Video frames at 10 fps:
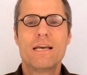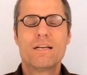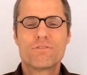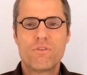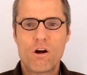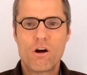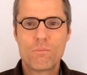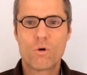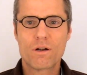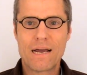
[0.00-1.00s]
It is far
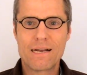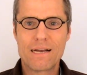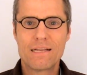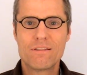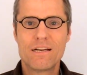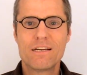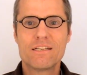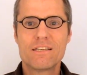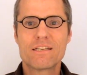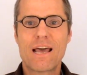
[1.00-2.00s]
more likely that it
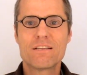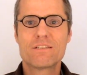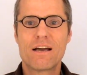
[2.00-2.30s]
is as